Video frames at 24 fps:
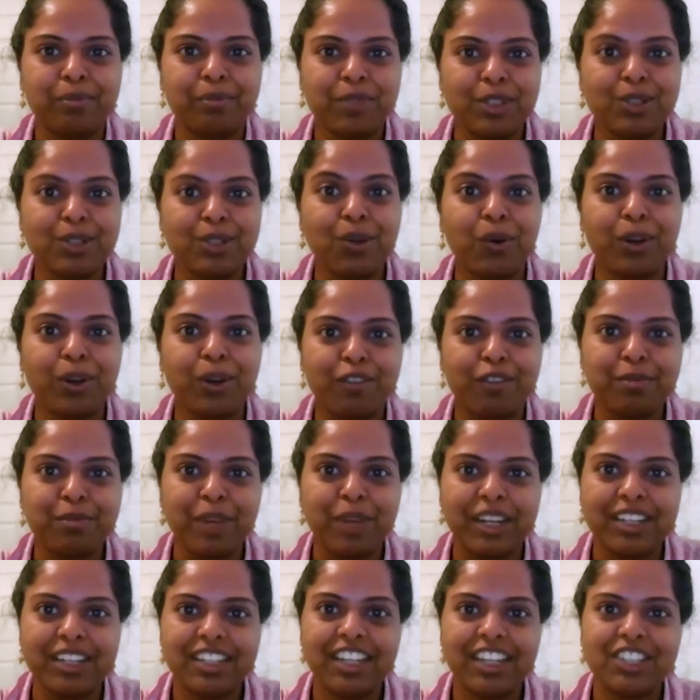zone of
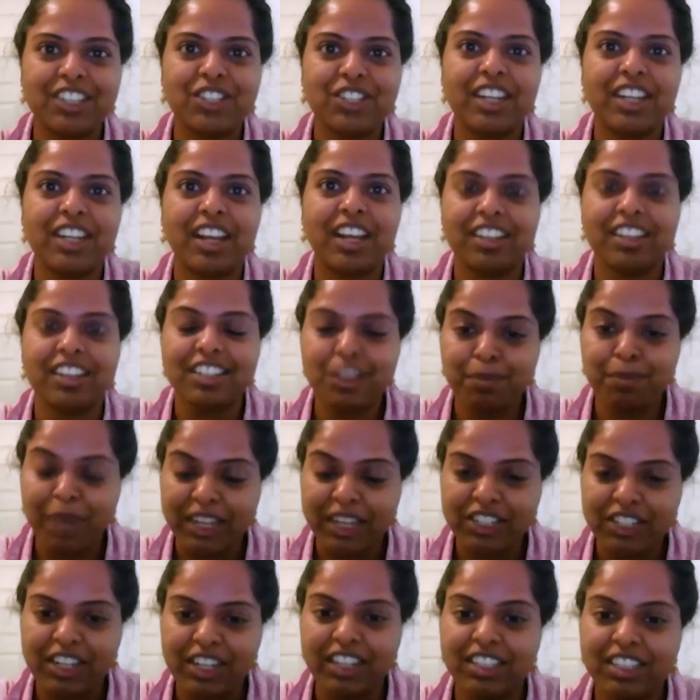meditation and
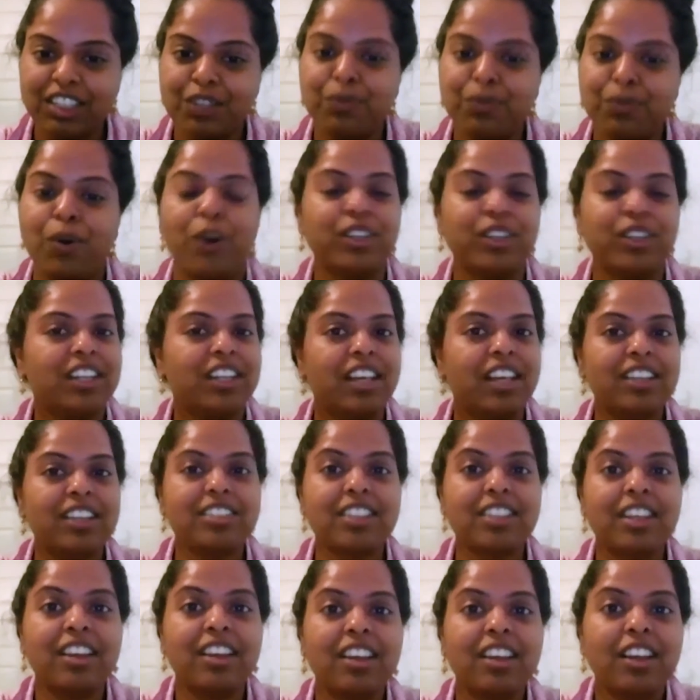especially these 40
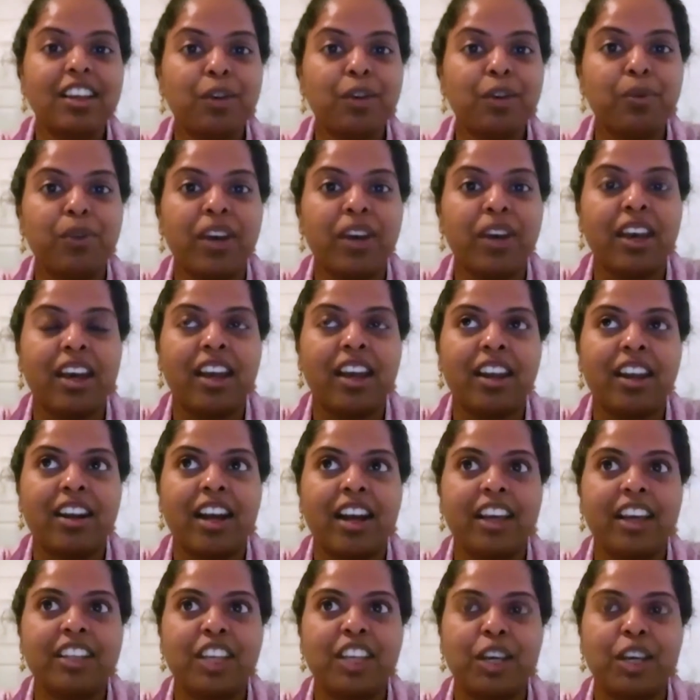days where
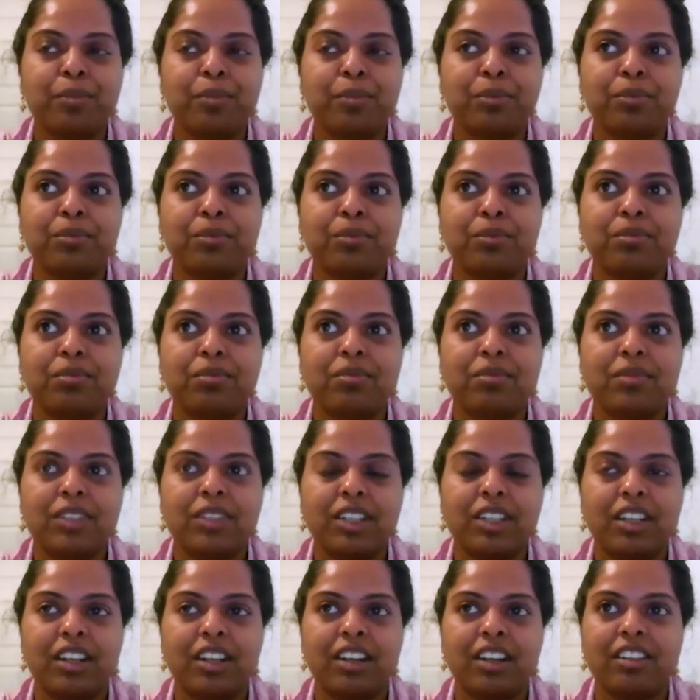I came
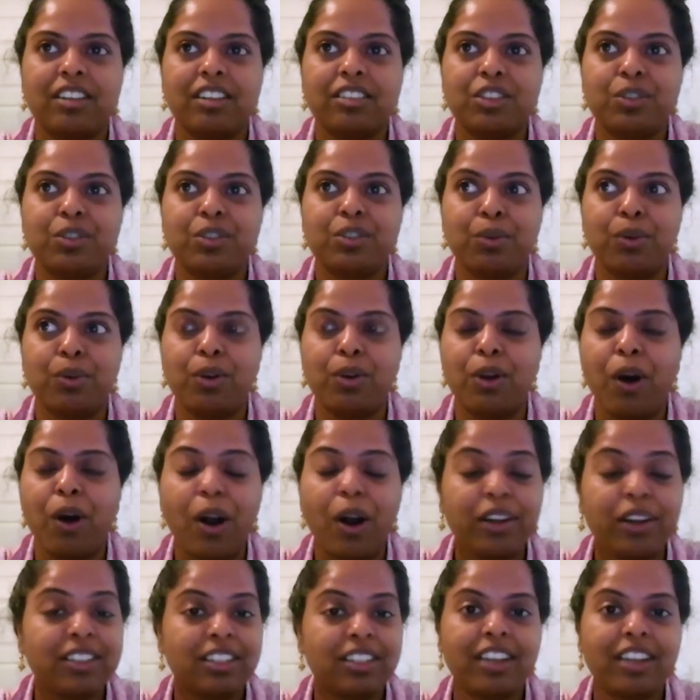uh, to know a
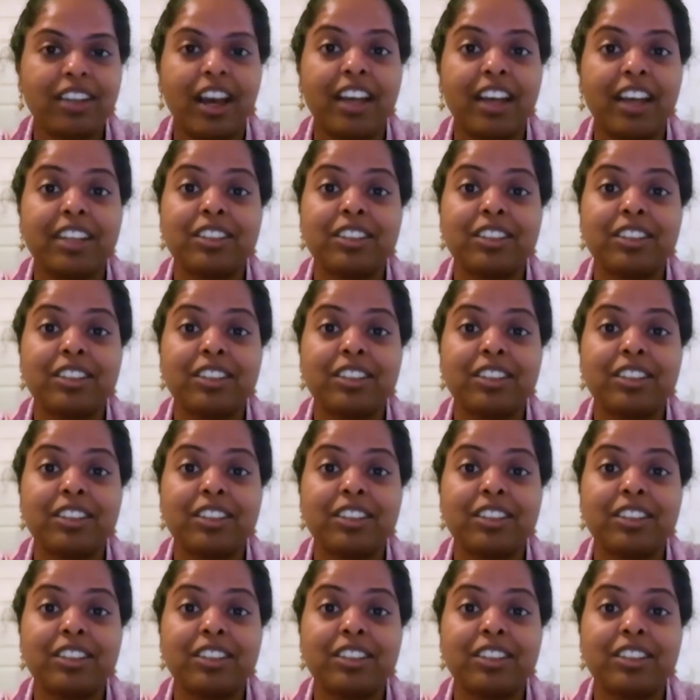lot. I